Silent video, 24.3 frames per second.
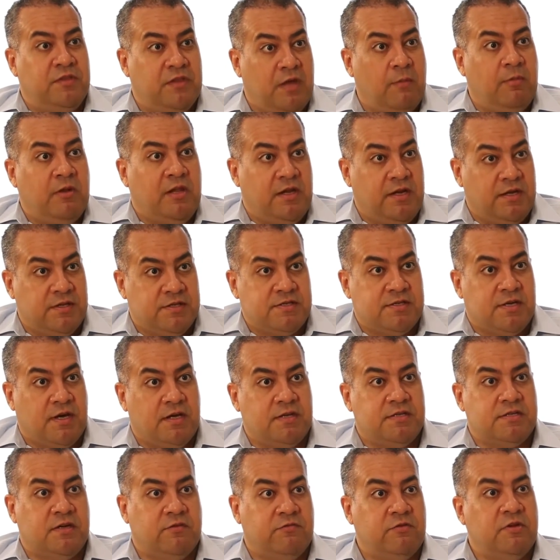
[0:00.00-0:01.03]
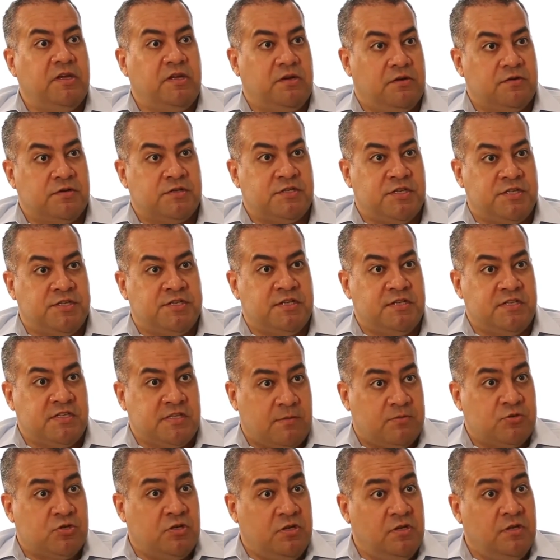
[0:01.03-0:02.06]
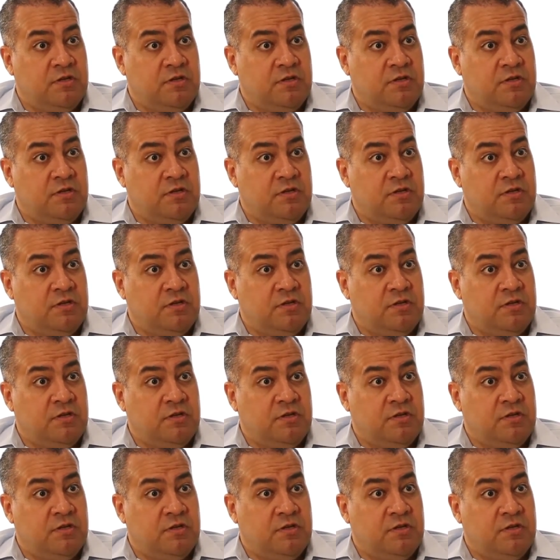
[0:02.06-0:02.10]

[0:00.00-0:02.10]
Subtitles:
doubling in size every year since inception